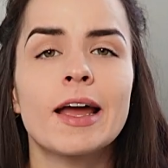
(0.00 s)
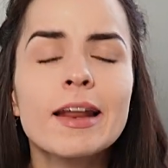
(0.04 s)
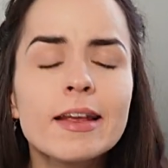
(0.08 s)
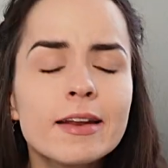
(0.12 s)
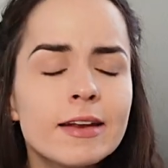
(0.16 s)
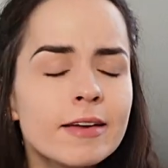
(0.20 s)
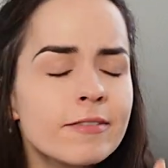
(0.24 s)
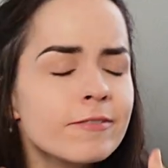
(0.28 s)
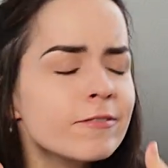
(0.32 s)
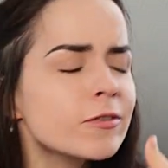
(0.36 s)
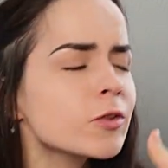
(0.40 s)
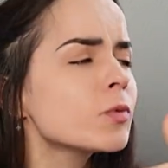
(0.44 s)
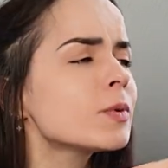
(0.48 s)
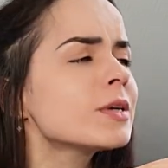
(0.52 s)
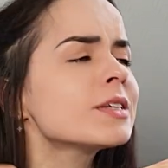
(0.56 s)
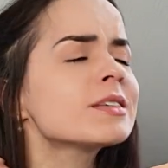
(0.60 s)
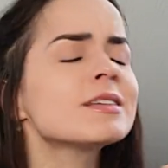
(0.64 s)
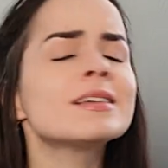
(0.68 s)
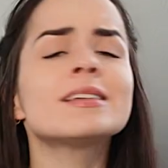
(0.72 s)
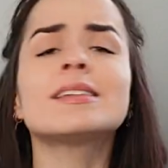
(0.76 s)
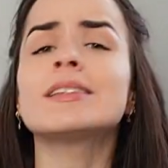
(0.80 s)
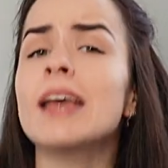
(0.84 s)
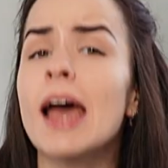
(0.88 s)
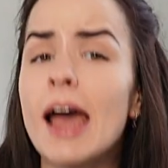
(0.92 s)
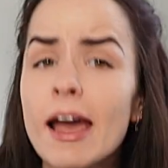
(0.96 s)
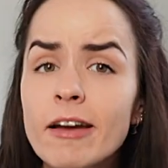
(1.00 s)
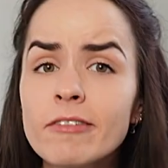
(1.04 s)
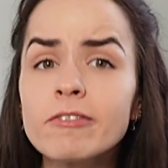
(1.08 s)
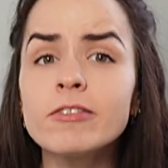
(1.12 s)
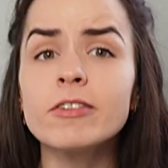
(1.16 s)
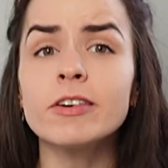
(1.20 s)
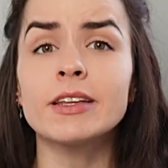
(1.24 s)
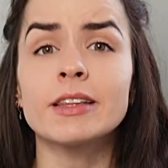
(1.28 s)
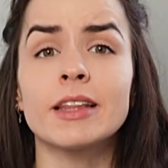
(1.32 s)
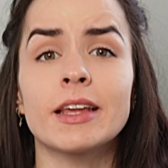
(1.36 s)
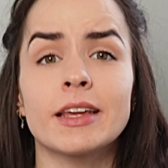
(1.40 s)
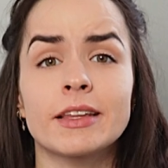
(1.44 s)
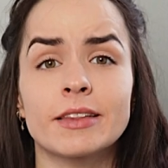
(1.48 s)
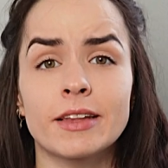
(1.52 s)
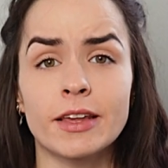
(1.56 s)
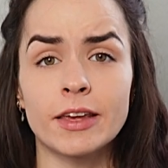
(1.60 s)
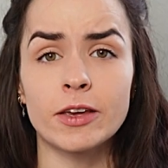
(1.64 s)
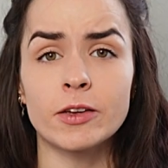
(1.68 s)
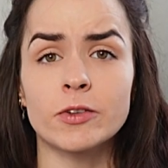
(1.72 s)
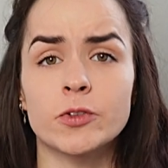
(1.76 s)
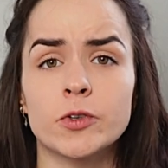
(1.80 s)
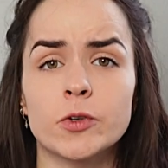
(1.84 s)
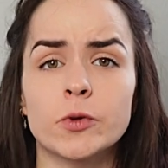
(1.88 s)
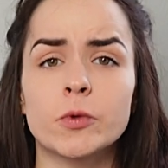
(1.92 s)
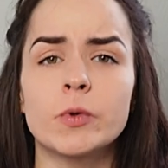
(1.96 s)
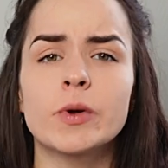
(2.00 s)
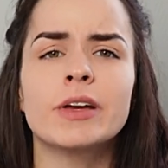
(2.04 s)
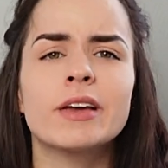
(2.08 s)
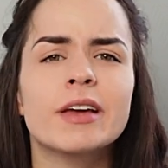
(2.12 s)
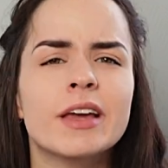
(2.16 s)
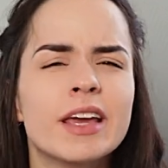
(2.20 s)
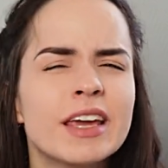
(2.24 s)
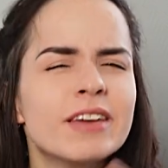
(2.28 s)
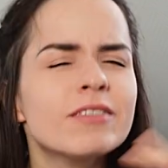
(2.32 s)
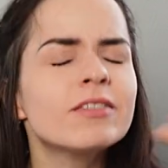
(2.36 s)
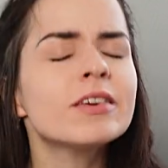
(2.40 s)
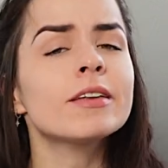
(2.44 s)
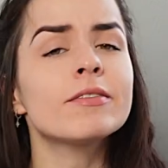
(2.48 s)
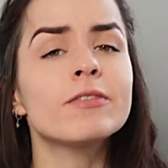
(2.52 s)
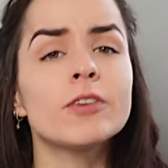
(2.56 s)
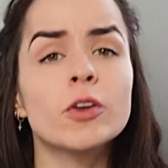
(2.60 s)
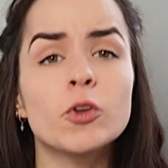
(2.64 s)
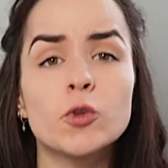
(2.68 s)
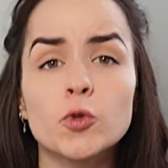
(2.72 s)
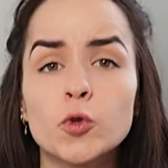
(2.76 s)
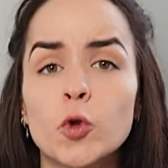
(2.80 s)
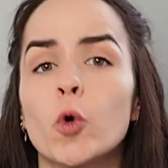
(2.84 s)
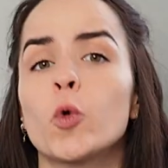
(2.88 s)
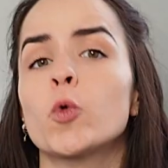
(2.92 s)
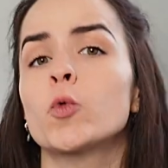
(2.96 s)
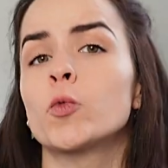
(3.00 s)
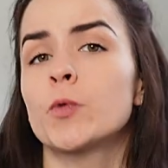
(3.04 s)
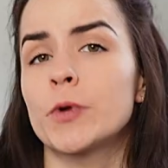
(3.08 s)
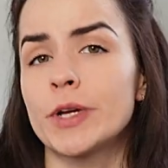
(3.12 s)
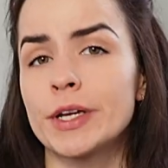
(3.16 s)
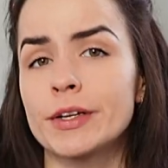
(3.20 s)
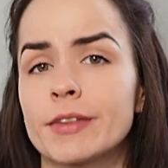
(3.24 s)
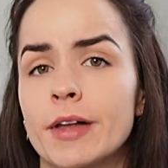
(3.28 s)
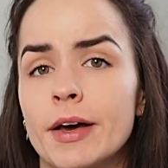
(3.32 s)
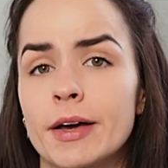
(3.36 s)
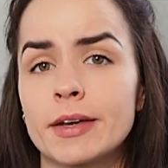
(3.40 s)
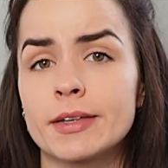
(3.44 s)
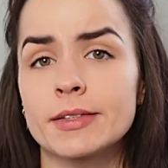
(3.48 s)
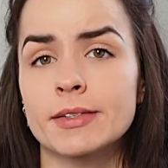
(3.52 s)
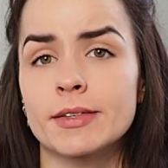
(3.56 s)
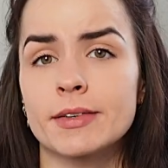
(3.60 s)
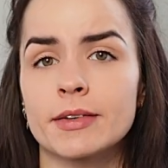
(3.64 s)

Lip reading: and it influences everything that you do, even if you don't realize